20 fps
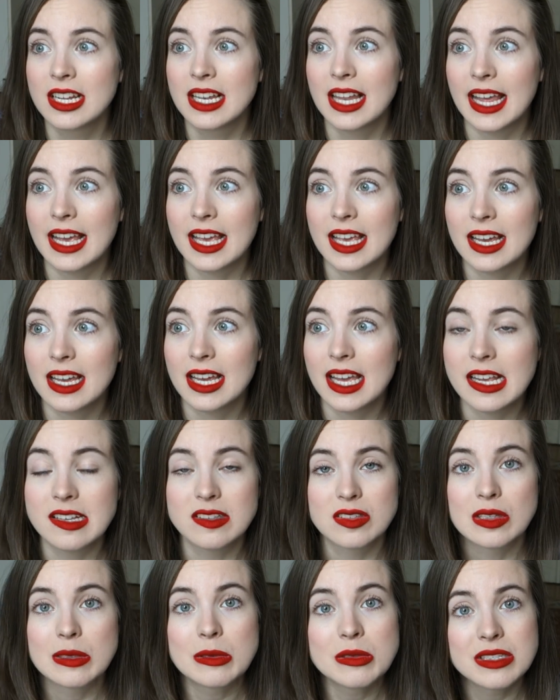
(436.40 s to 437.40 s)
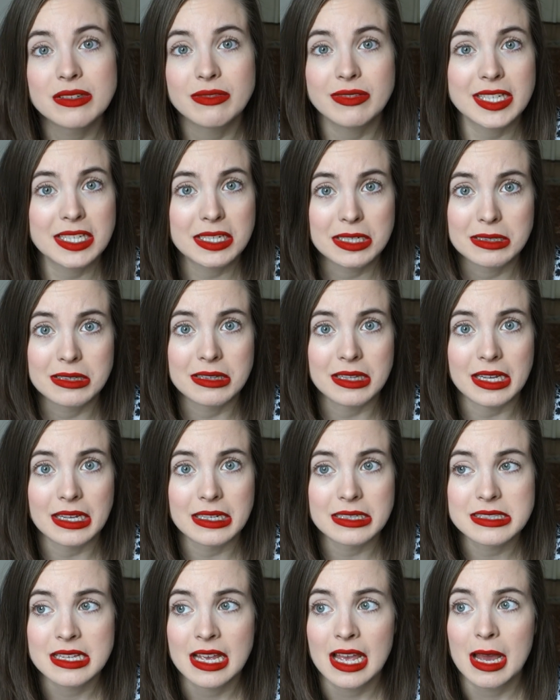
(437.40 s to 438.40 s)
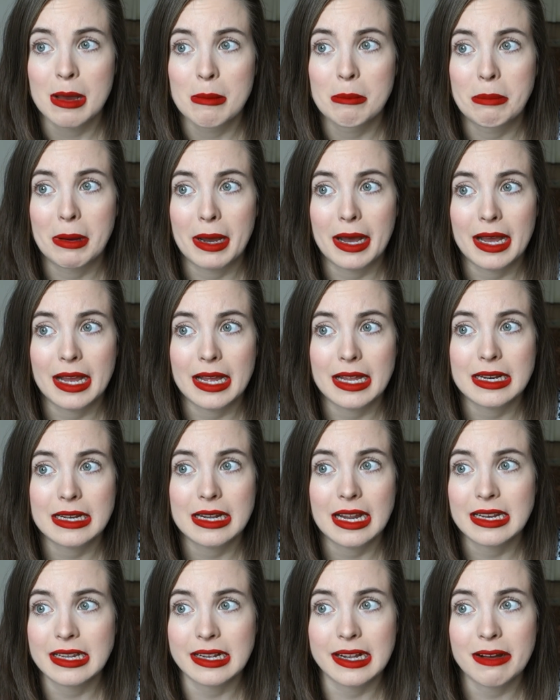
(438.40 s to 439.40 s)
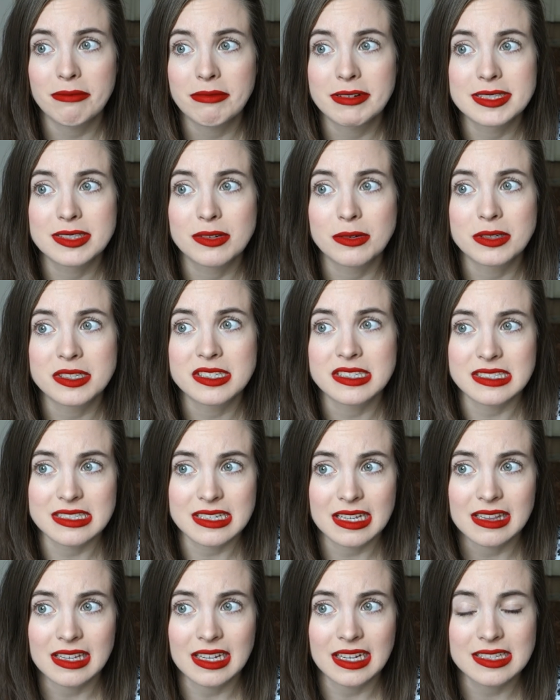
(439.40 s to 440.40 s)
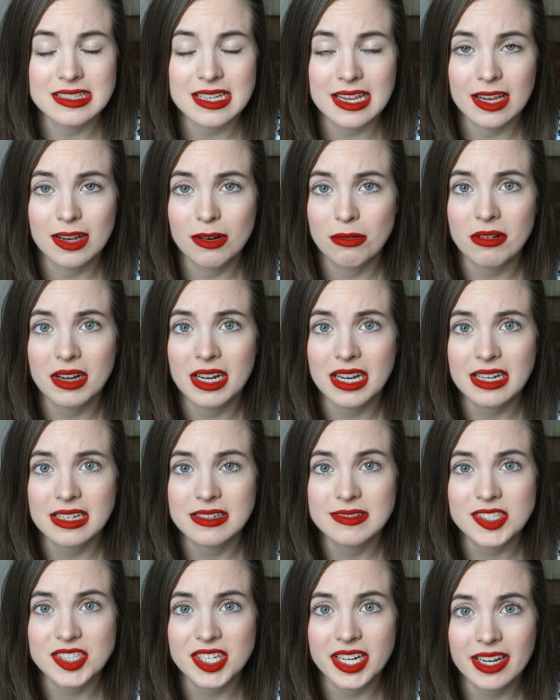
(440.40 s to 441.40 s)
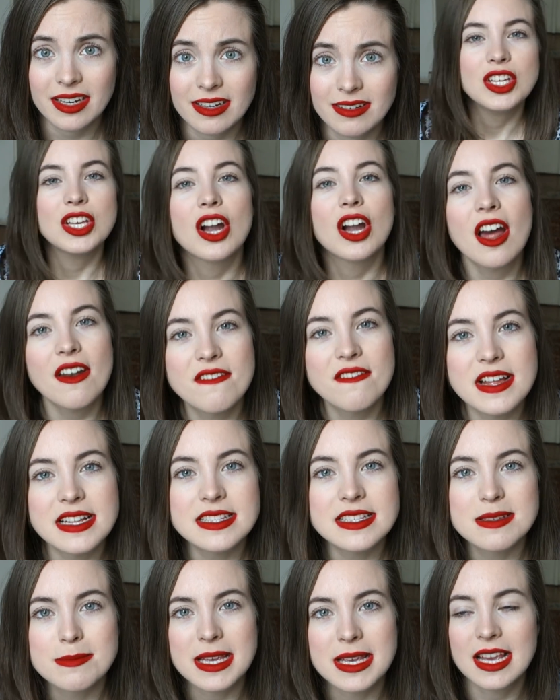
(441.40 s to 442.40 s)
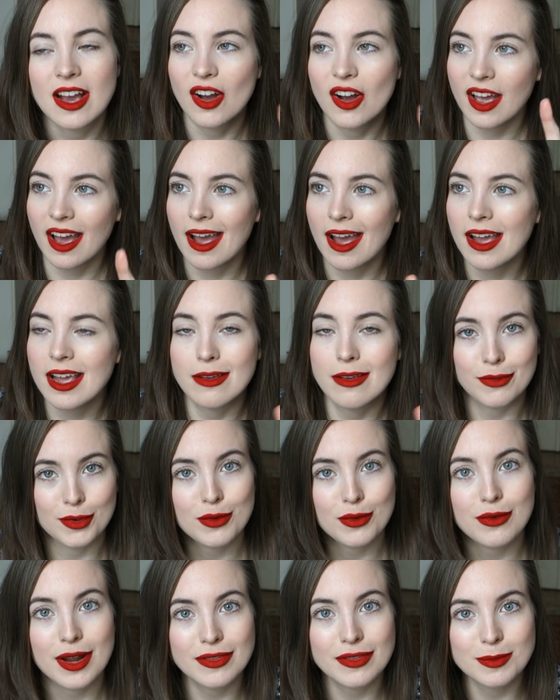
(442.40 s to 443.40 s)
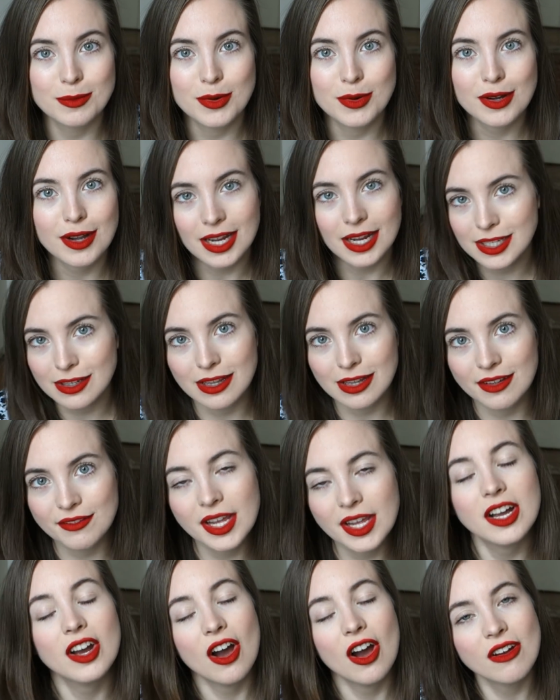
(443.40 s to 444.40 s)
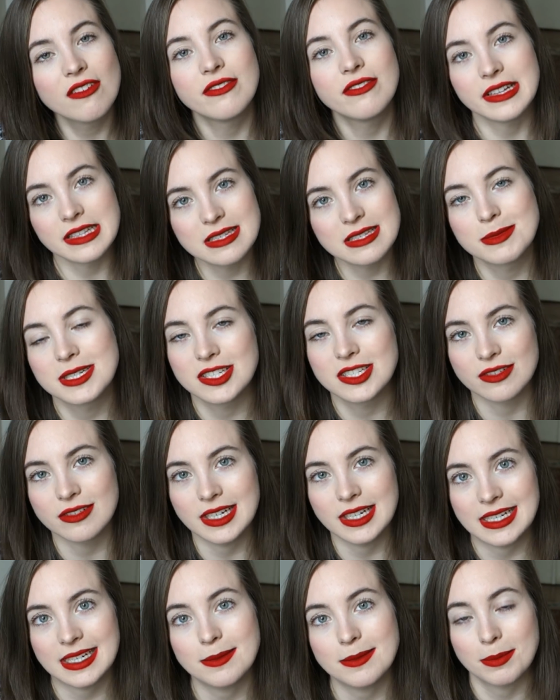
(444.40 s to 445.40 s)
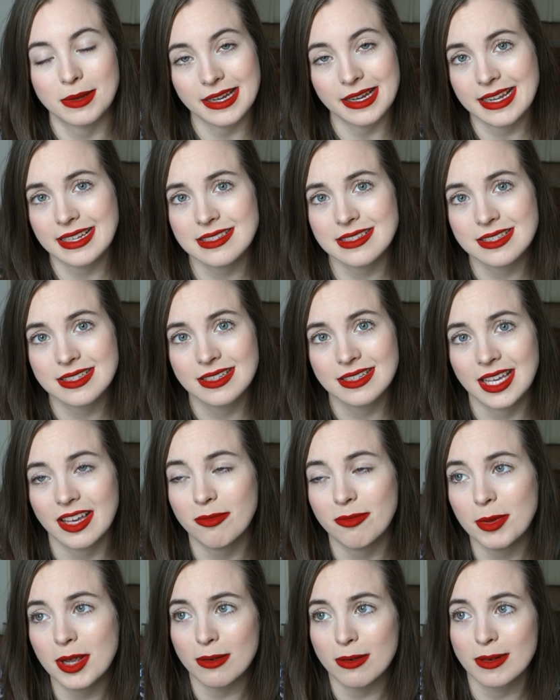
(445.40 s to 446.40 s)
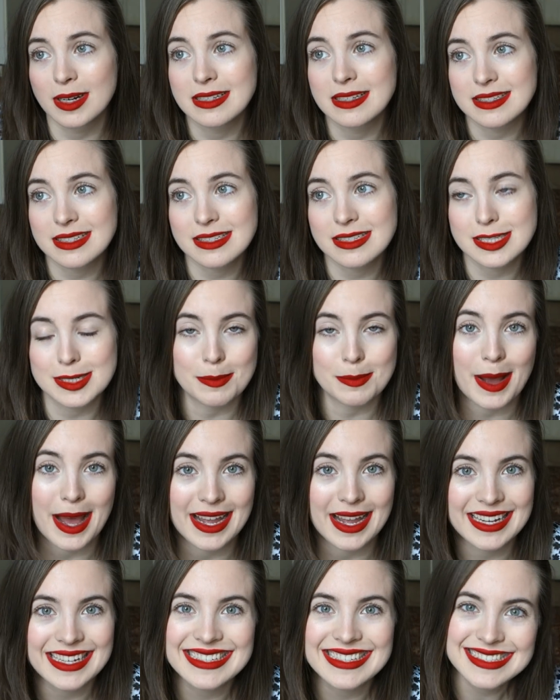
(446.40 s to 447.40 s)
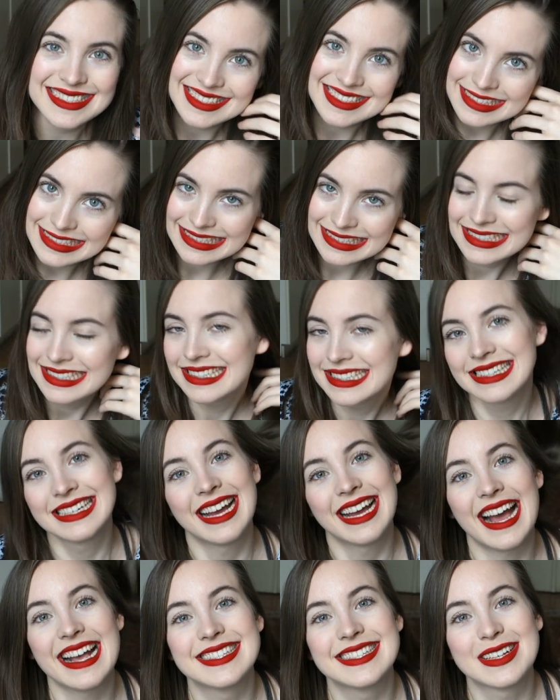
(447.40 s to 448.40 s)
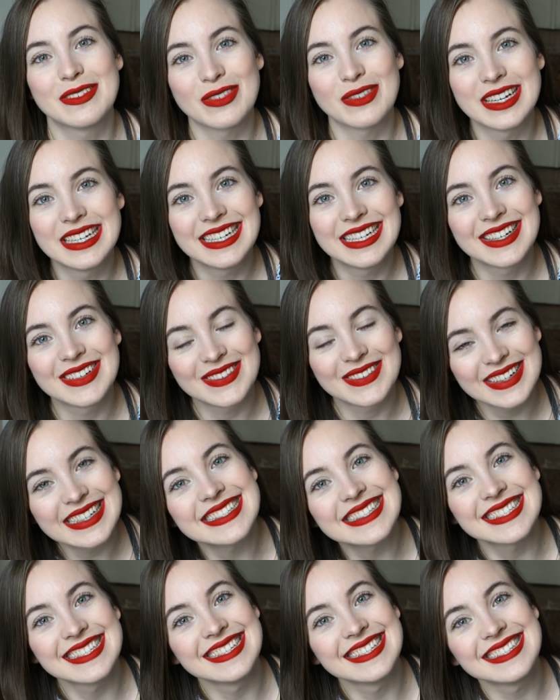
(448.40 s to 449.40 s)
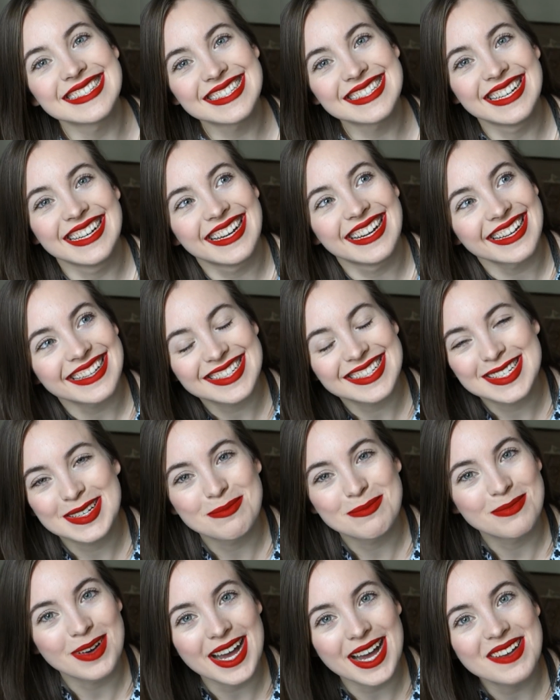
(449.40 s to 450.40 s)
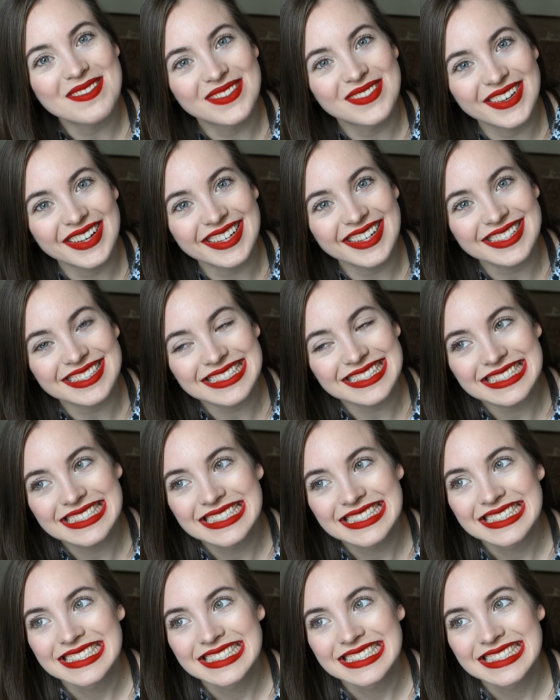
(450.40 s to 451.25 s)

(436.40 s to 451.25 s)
Like, exclusively good things. But, and the cover is gorgeous, I think. It's like green and shit. Convince me, okay? If you've read the book and you love it, convince me to read it, please. Give me a reason to buy it. As if I needed reasons to buy books.